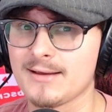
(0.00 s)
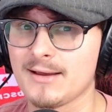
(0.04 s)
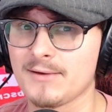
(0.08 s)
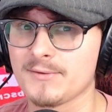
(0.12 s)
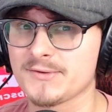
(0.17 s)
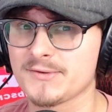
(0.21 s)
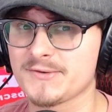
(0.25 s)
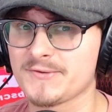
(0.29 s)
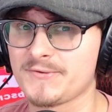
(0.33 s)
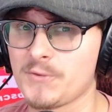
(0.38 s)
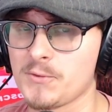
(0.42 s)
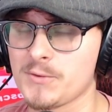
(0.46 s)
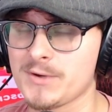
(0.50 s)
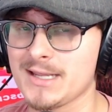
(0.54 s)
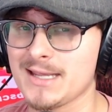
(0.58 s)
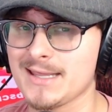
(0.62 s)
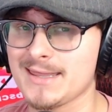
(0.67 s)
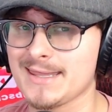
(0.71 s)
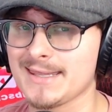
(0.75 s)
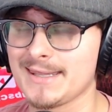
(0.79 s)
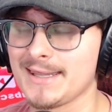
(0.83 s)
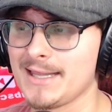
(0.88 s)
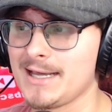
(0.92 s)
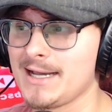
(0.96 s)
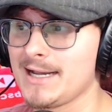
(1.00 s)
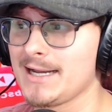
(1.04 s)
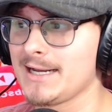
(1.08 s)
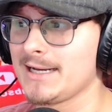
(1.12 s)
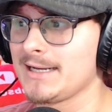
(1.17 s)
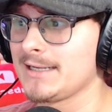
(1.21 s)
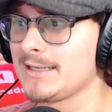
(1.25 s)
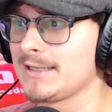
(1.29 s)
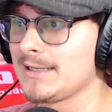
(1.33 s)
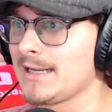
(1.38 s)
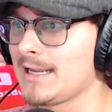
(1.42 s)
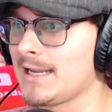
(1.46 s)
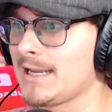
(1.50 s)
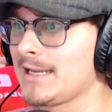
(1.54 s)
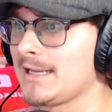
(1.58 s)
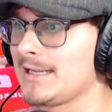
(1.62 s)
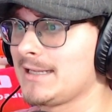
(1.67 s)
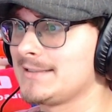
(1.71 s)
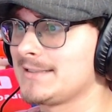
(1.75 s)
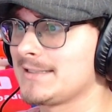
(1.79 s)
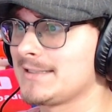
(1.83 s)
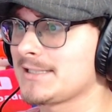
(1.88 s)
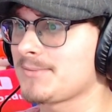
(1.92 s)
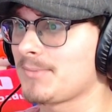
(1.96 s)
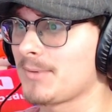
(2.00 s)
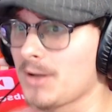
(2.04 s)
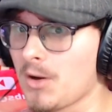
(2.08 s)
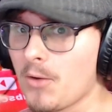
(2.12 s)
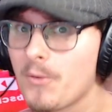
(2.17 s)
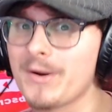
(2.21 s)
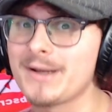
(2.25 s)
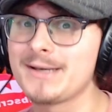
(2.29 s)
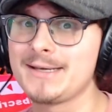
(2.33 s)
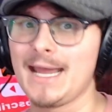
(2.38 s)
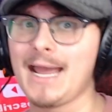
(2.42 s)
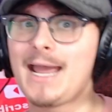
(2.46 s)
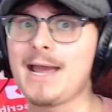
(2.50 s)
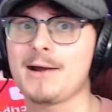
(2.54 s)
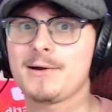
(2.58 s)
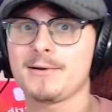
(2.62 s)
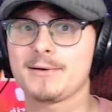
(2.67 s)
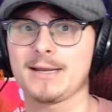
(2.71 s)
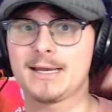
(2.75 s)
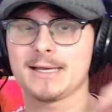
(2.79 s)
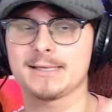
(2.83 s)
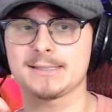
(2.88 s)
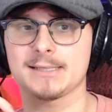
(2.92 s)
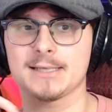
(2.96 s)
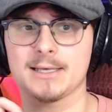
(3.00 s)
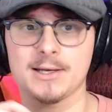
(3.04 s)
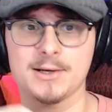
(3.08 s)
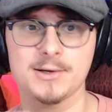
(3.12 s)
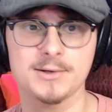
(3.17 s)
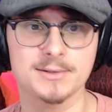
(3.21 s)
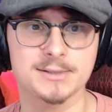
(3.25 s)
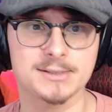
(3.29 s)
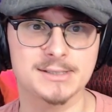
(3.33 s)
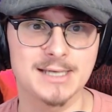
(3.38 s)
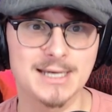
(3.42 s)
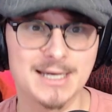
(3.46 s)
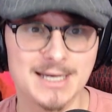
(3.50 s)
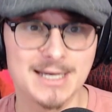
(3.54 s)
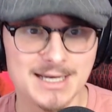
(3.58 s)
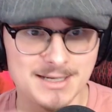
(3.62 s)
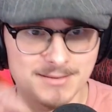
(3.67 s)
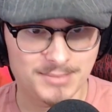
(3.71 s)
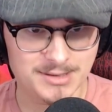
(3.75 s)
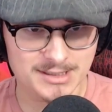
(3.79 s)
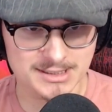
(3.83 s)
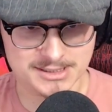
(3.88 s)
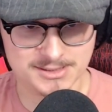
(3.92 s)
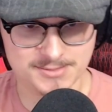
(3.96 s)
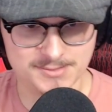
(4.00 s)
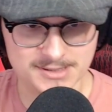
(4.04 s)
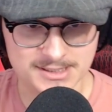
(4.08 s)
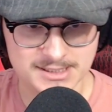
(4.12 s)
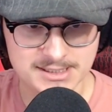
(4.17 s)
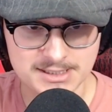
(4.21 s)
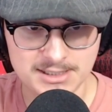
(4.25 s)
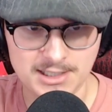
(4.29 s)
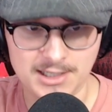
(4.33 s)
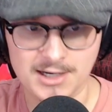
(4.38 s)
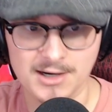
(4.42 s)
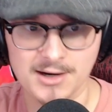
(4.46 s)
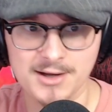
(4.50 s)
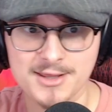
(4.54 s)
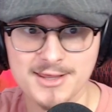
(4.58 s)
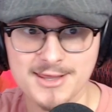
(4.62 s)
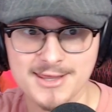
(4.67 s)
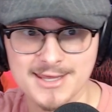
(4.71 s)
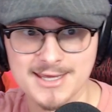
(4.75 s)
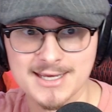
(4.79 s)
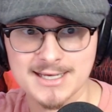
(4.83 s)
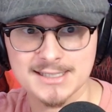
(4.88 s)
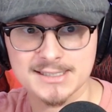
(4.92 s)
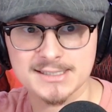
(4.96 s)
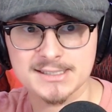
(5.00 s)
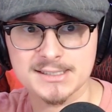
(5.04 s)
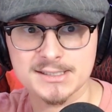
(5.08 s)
I was 40th in line, and it's been going down as it goes, but it's been stuck on this.